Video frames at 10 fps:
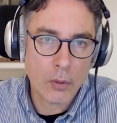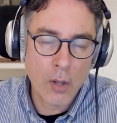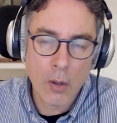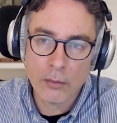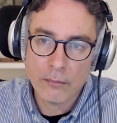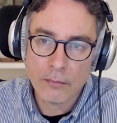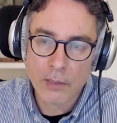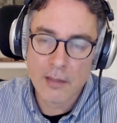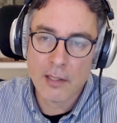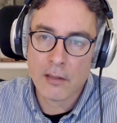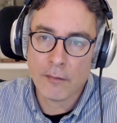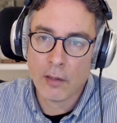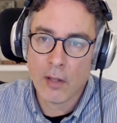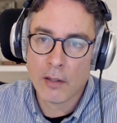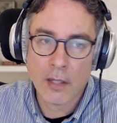code, not
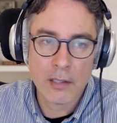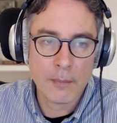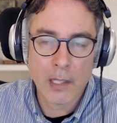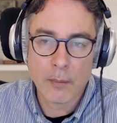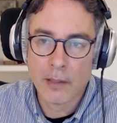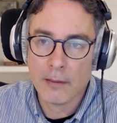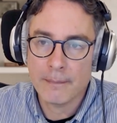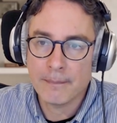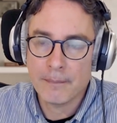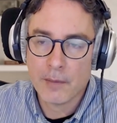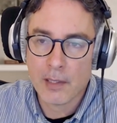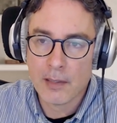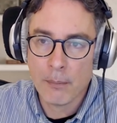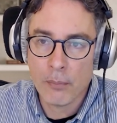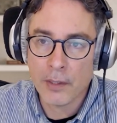SystemVerilog and not Specman
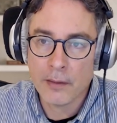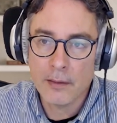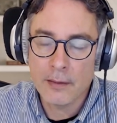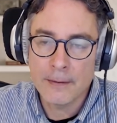at some point.